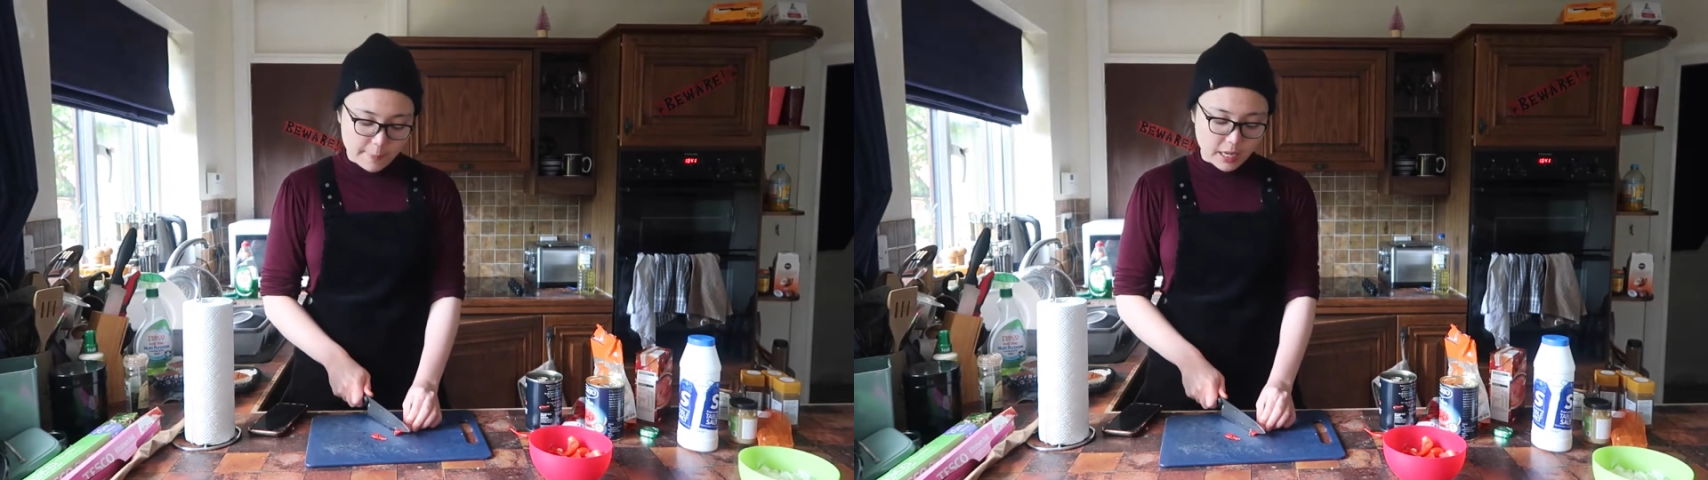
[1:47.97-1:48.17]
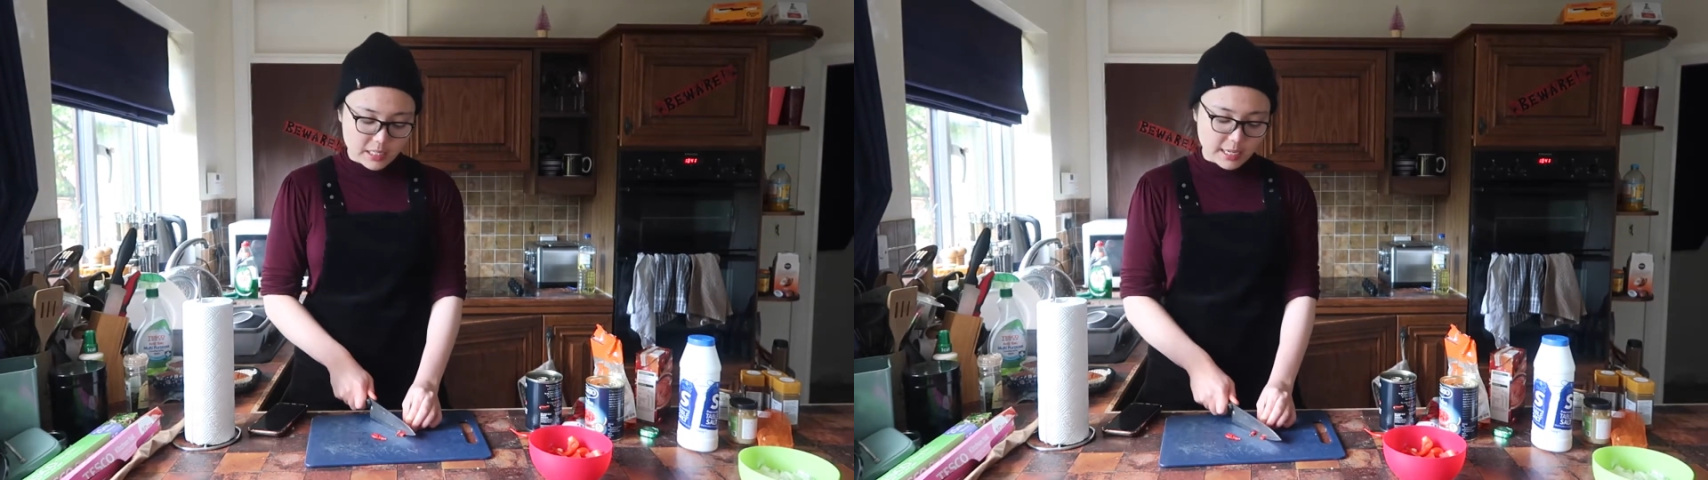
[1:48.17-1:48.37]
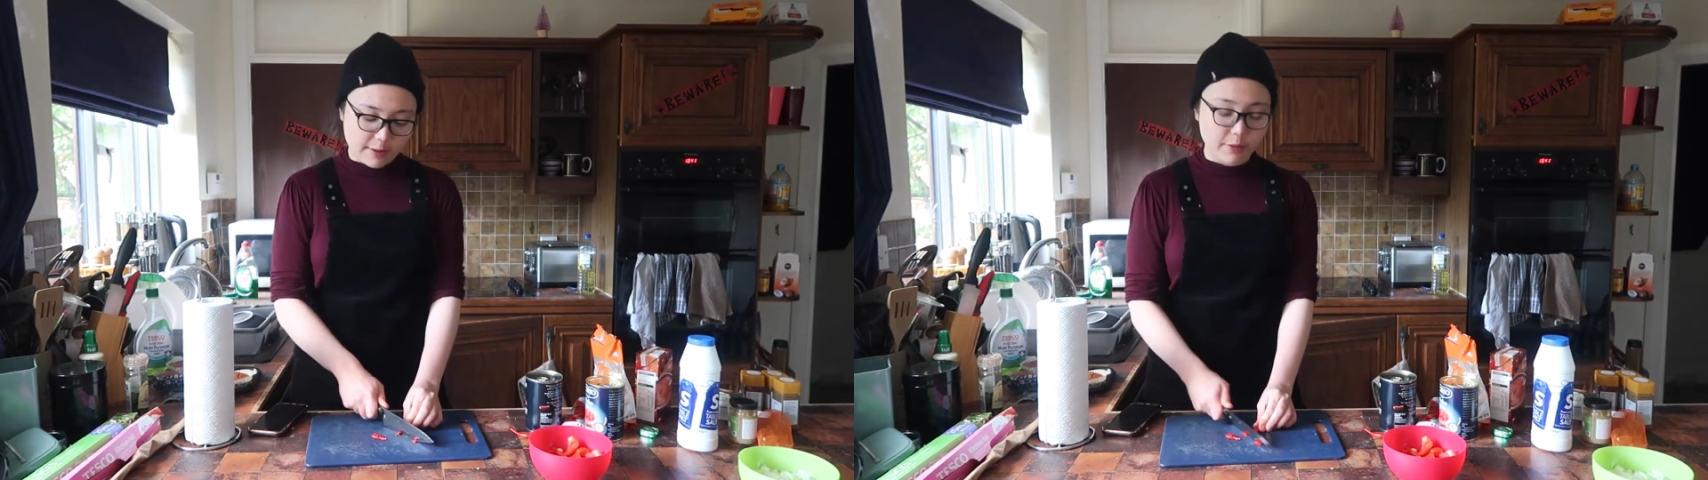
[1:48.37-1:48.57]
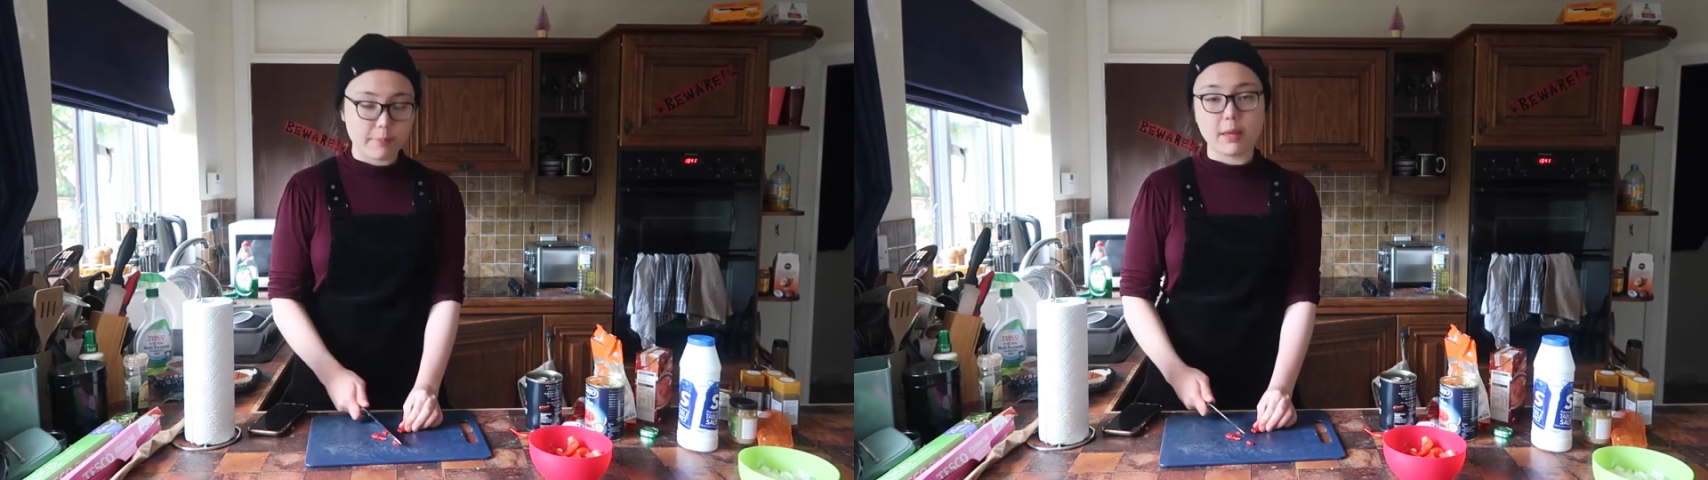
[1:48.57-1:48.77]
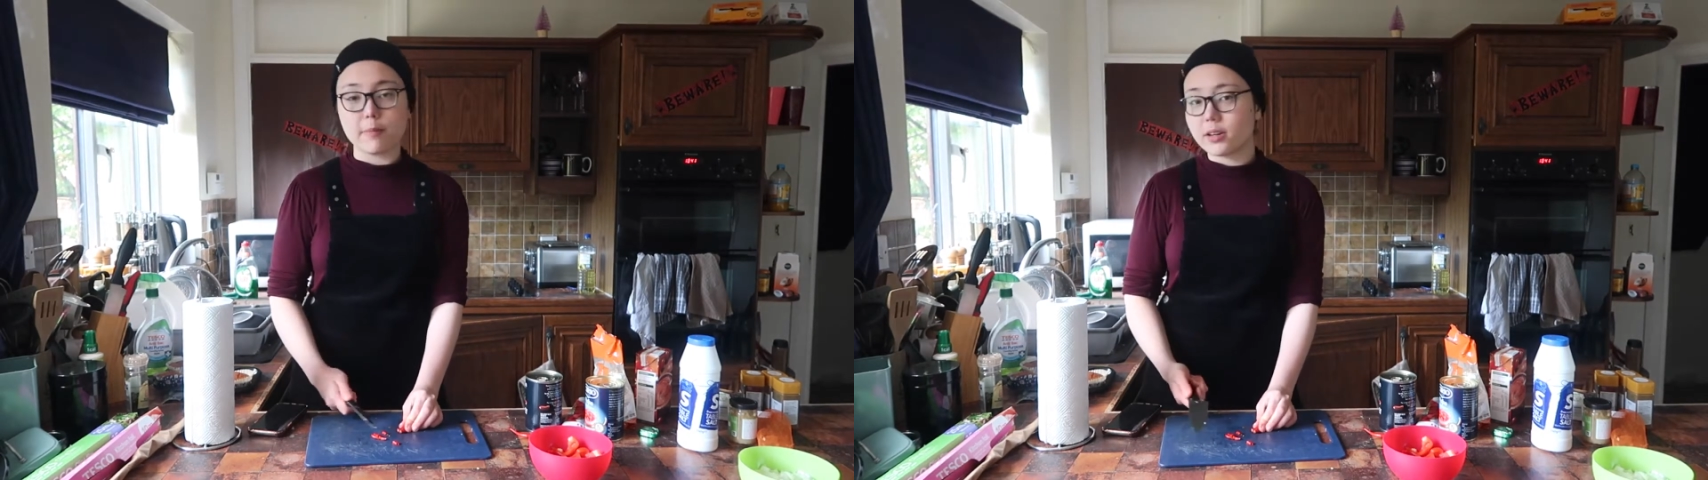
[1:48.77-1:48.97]
Personally, for
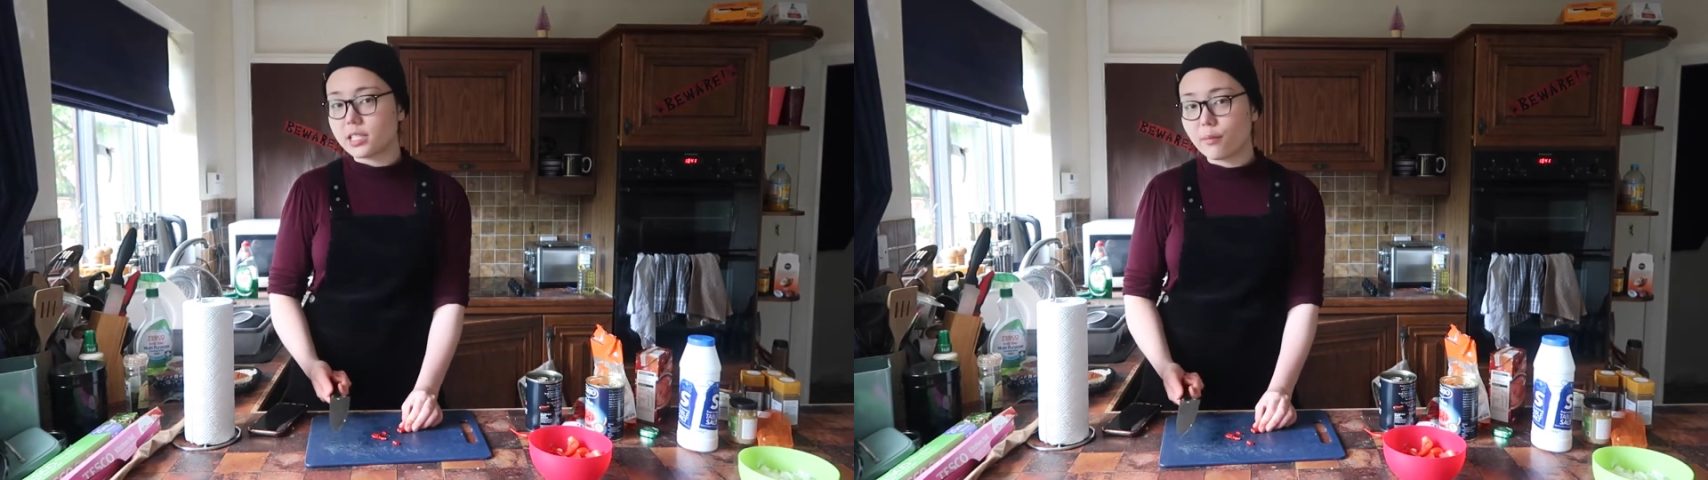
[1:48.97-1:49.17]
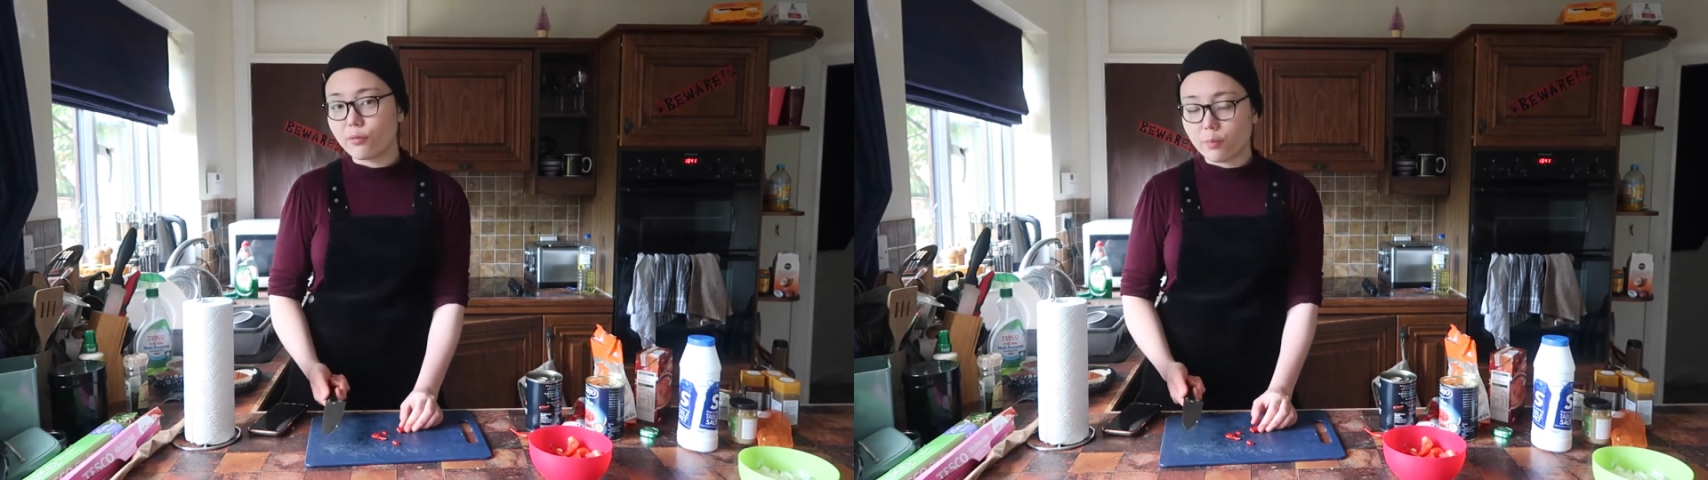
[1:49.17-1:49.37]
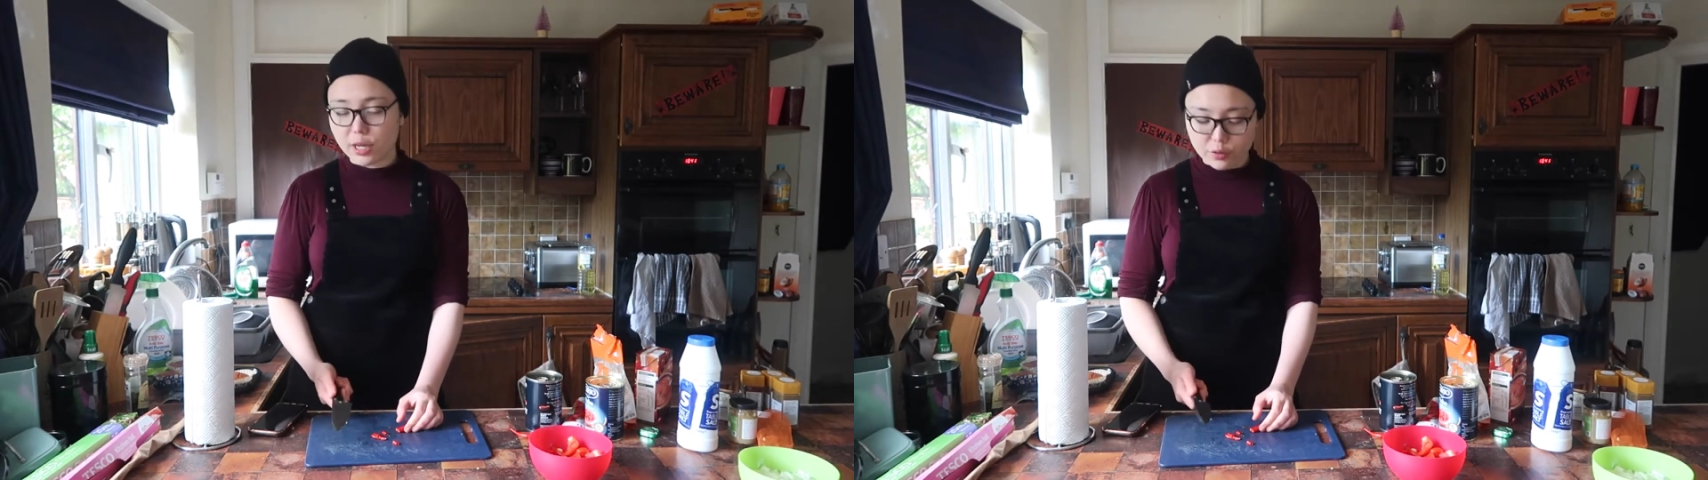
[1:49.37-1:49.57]
me, because I'm from